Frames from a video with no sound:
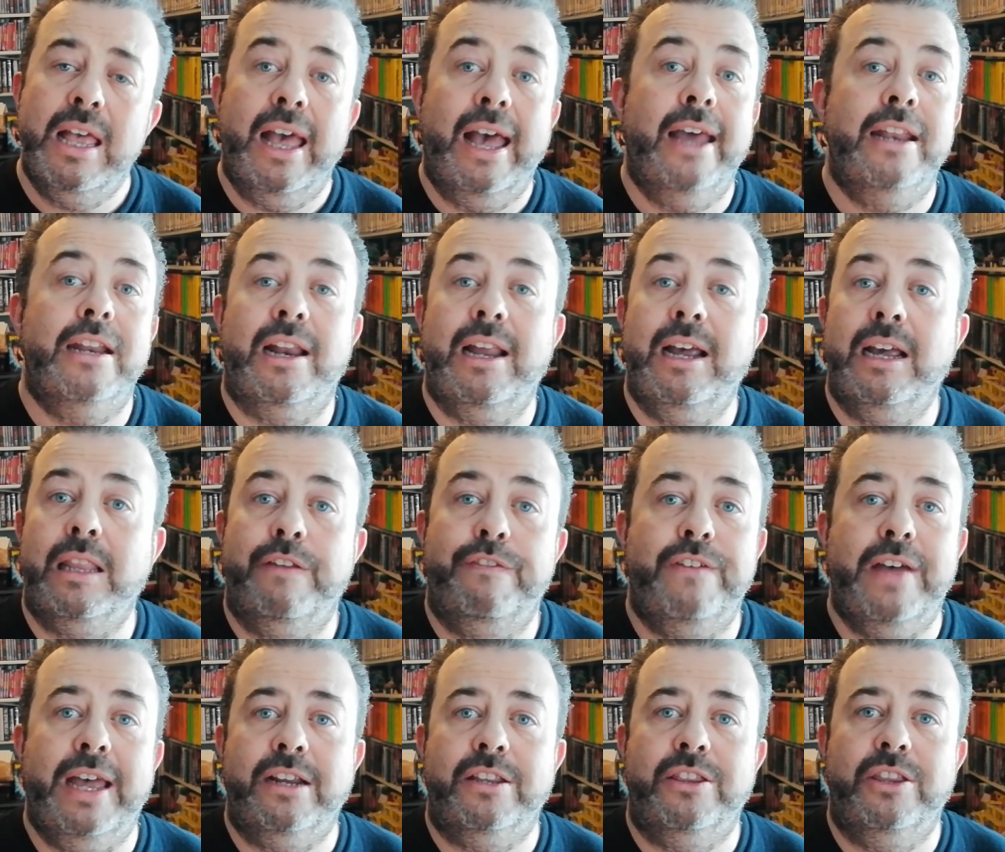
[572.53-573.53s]
and I like the
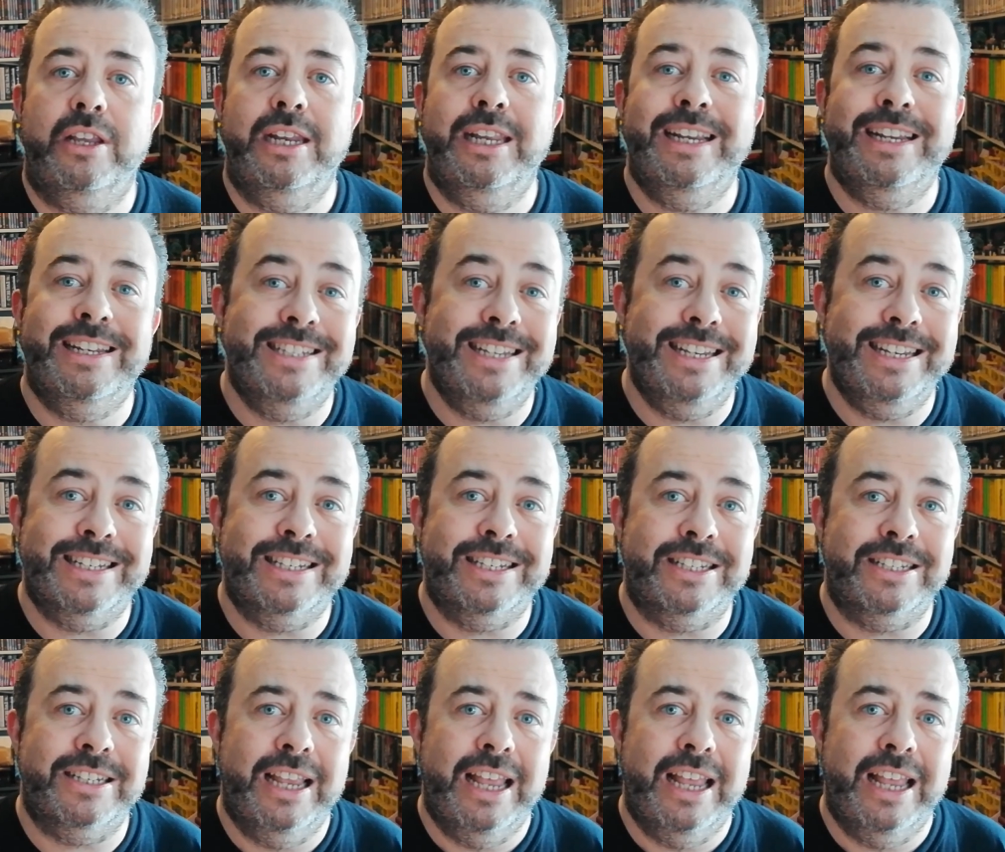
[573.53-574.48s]
fact that it exists.